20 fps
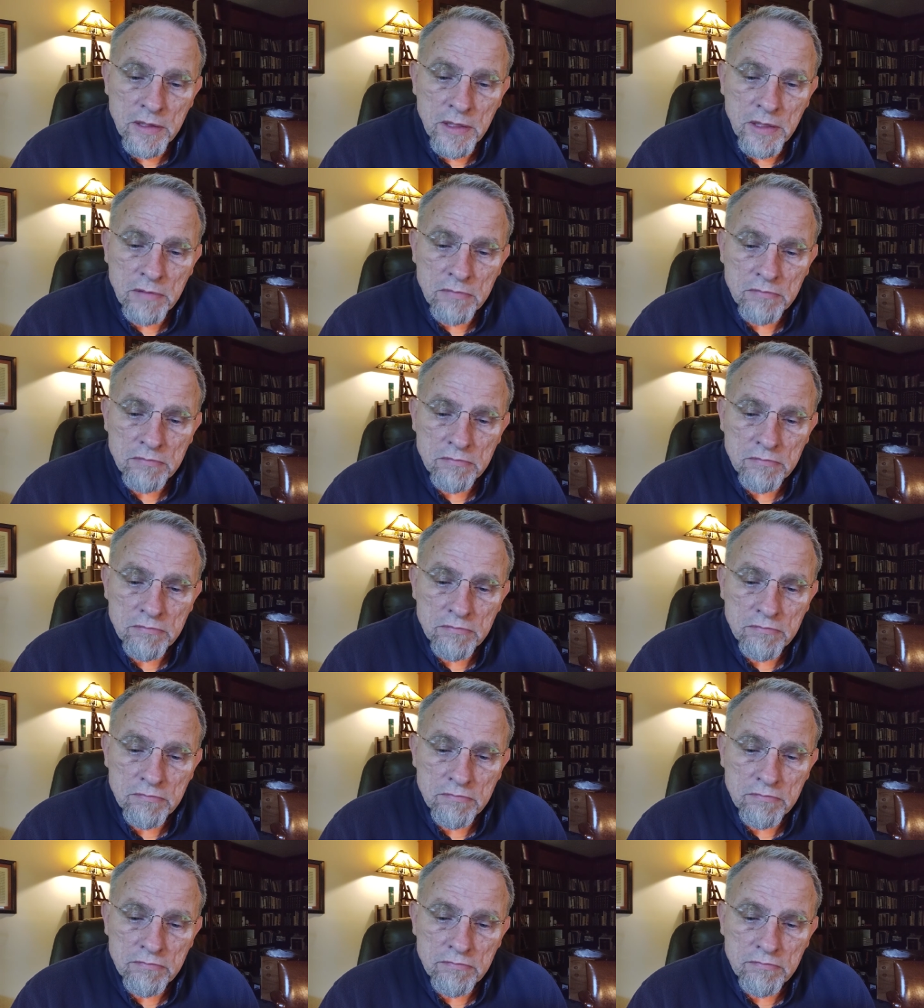Um,
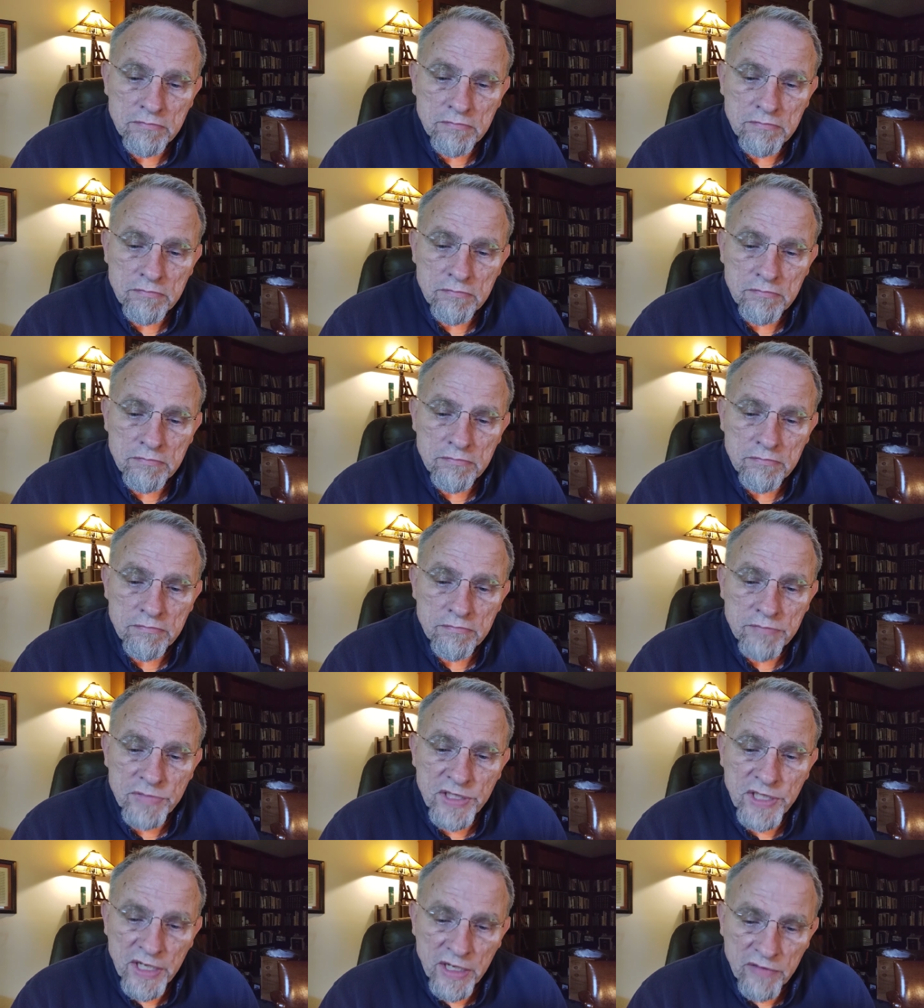
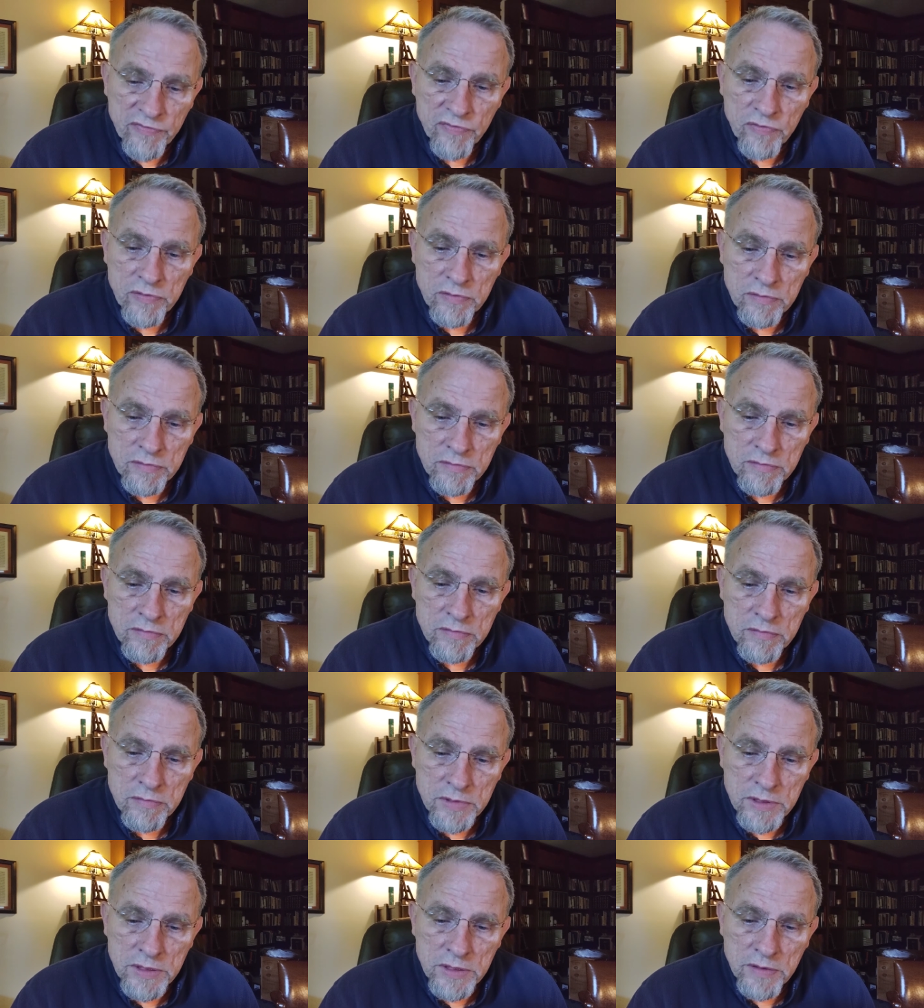be careful
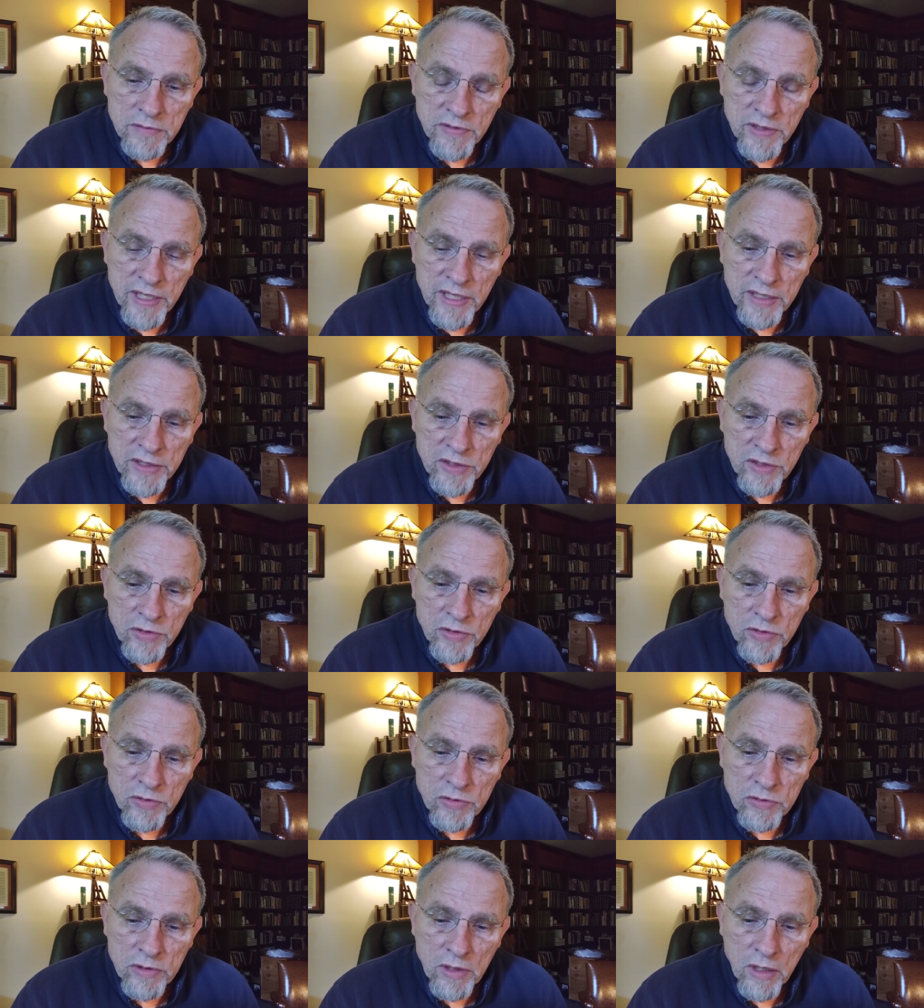that
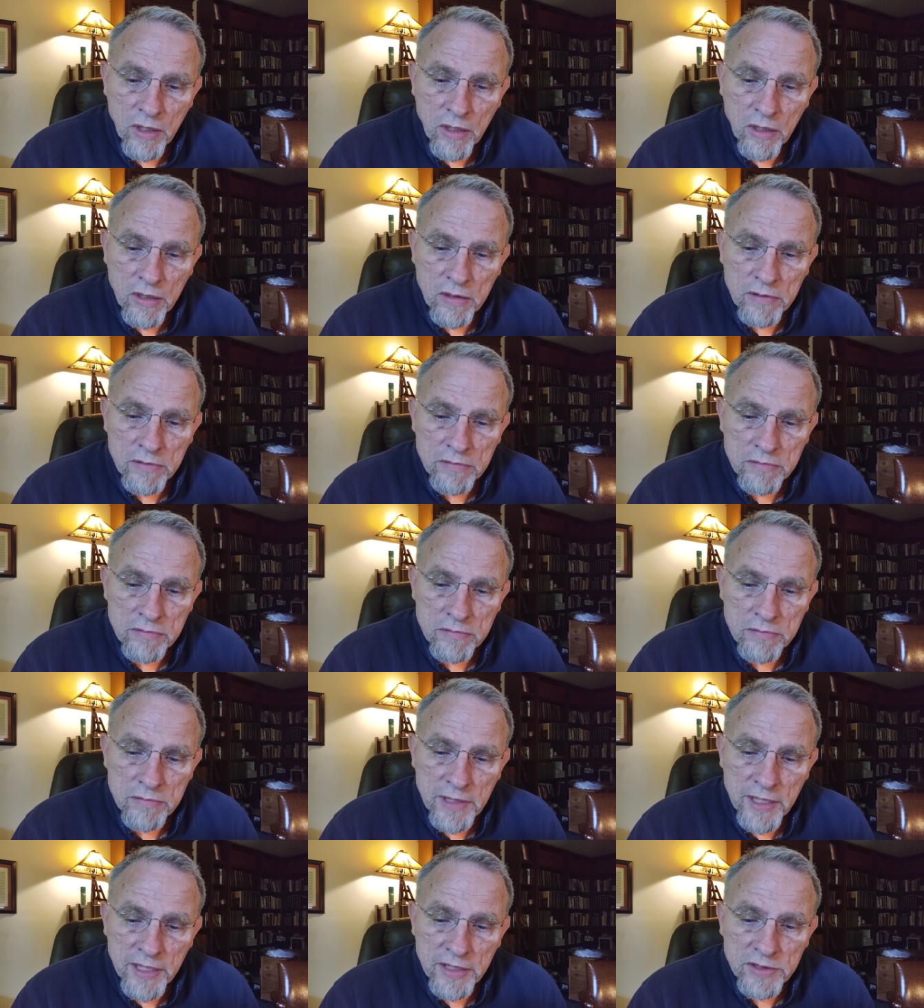you are
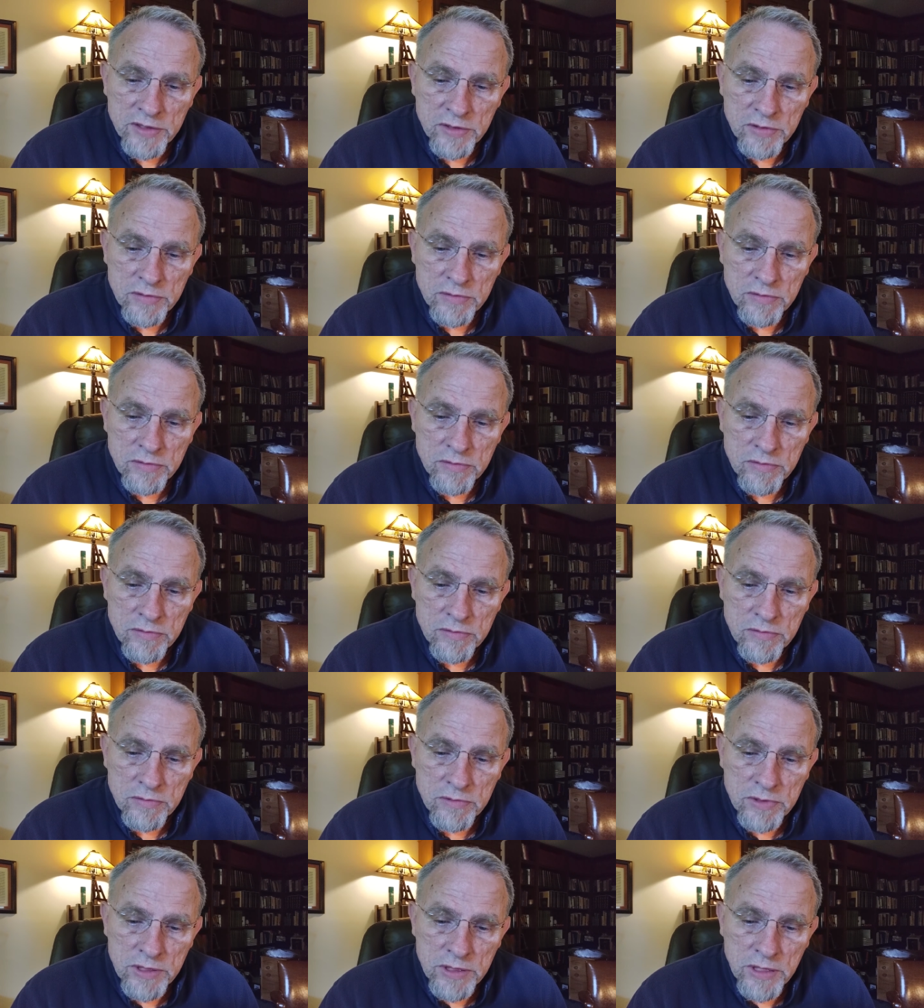as
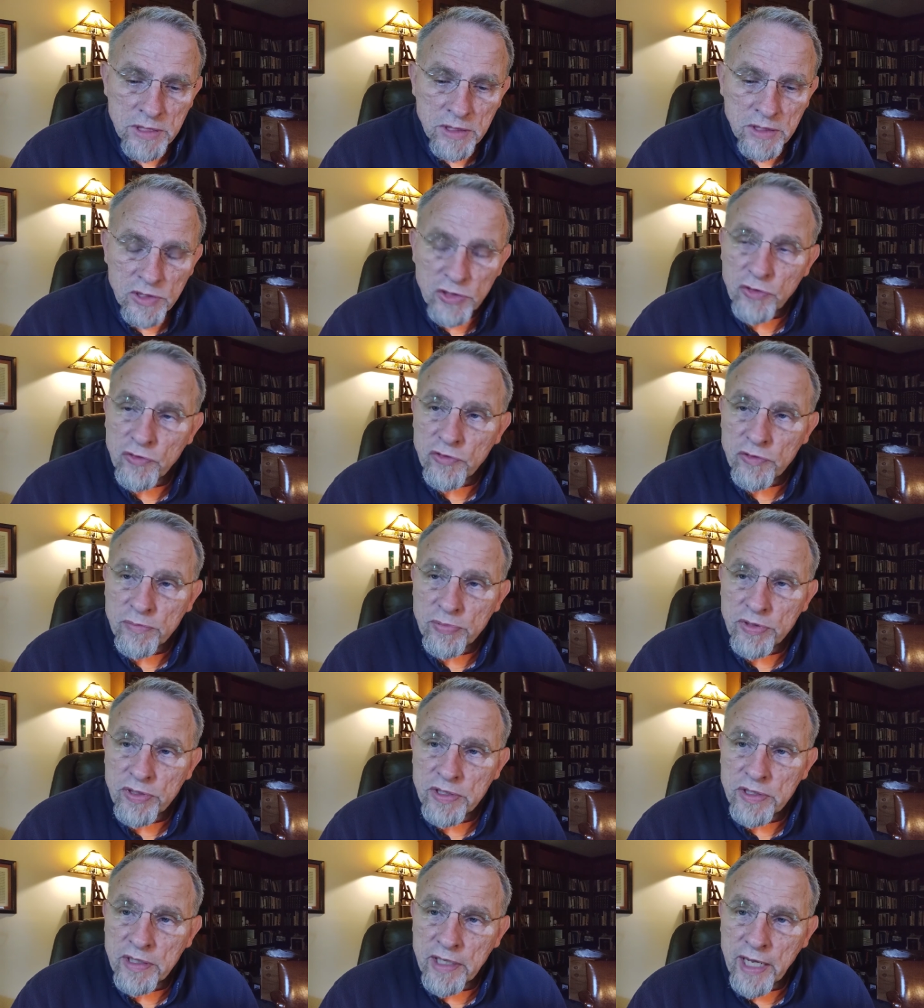Luther
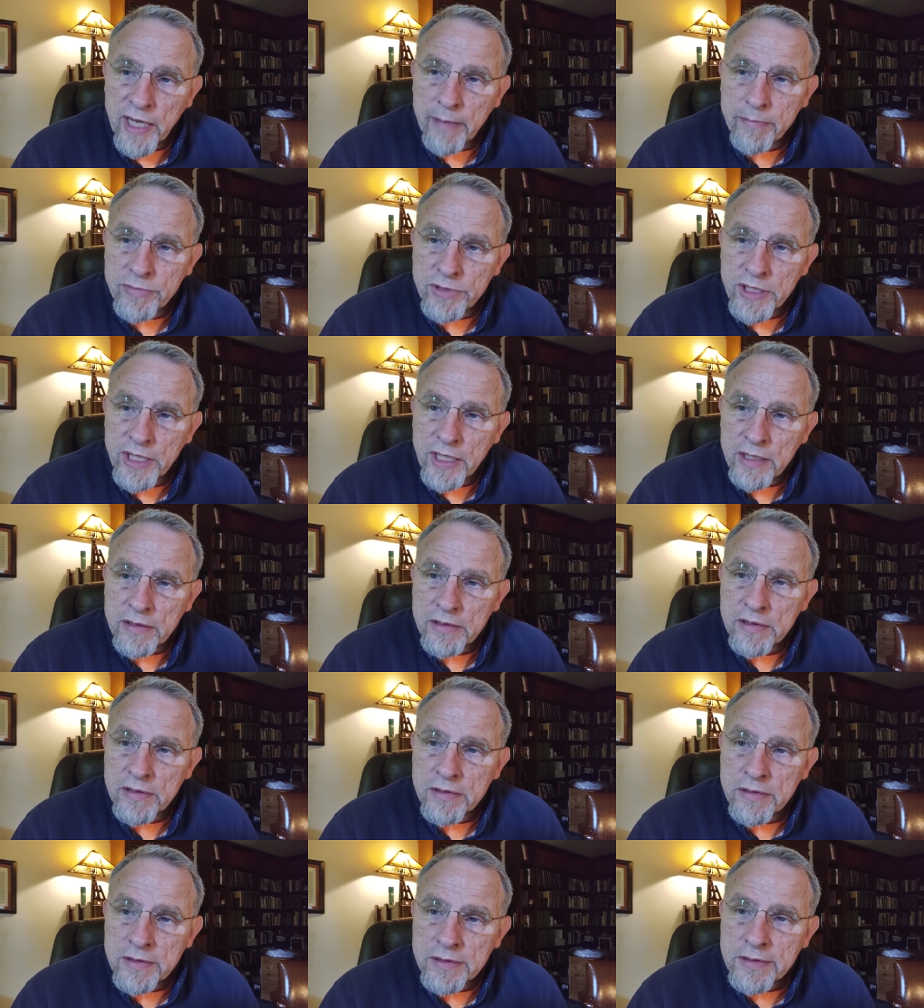put it,
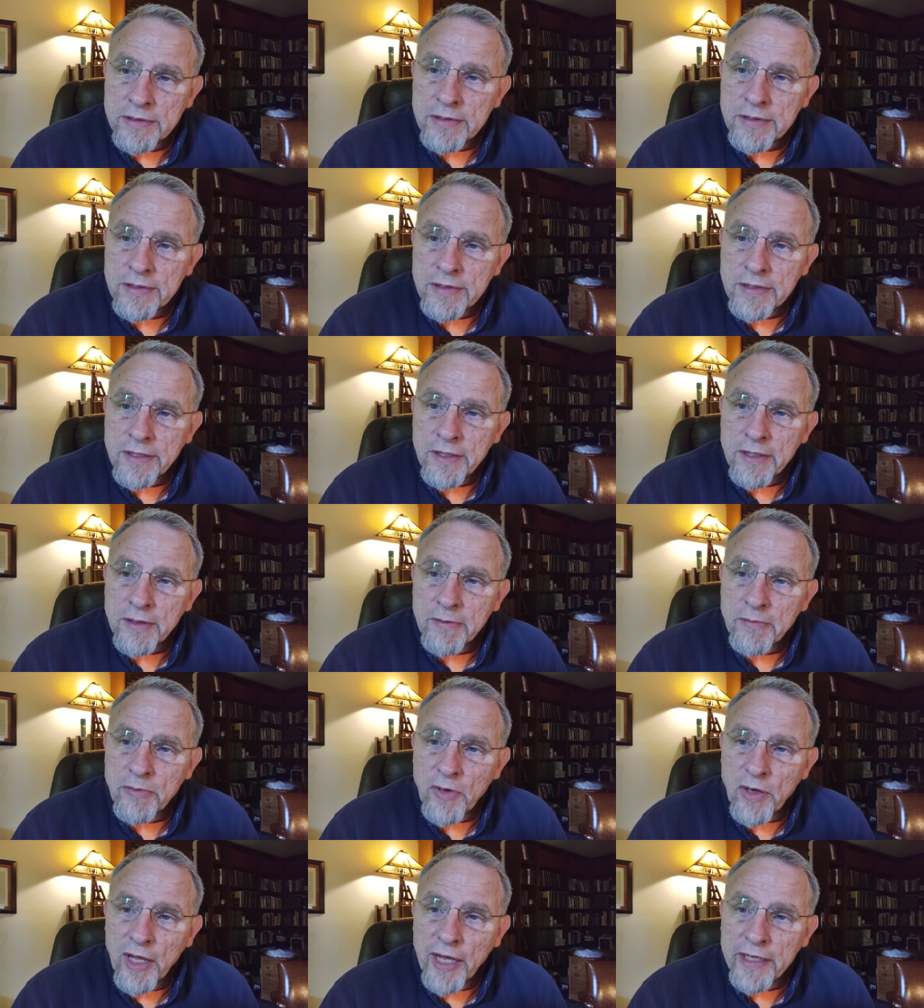abject, uh,
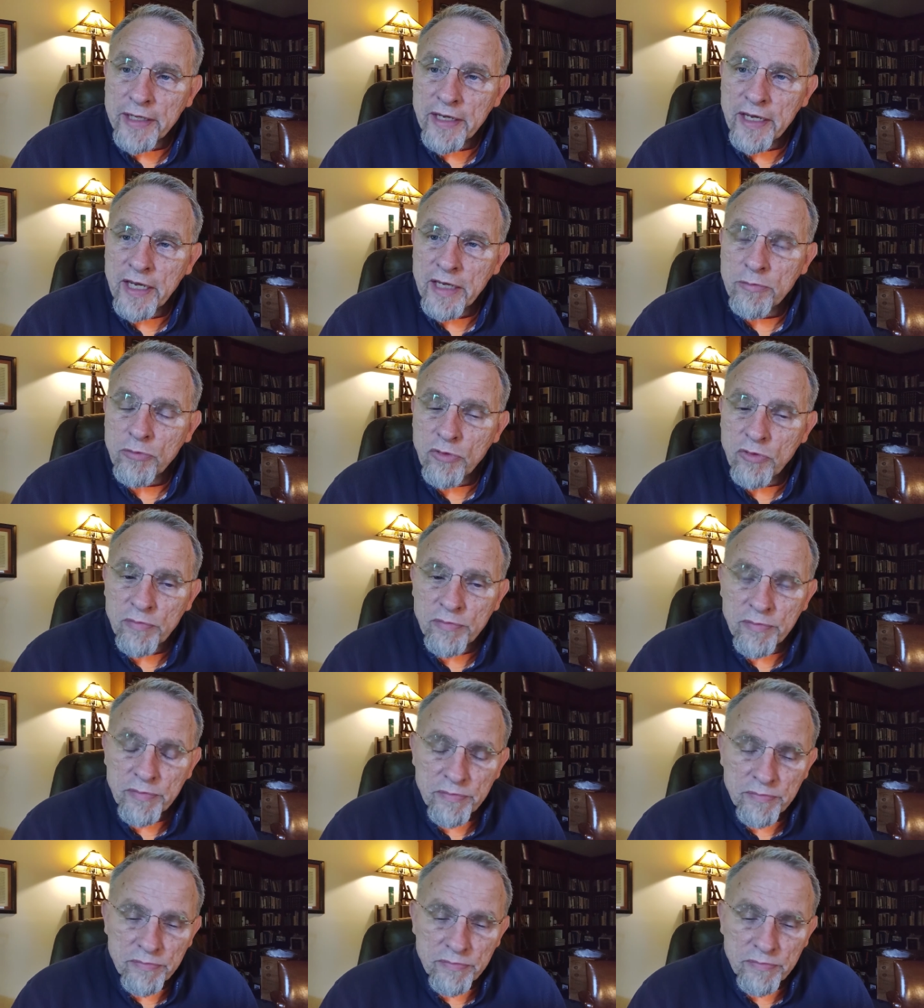like Abel.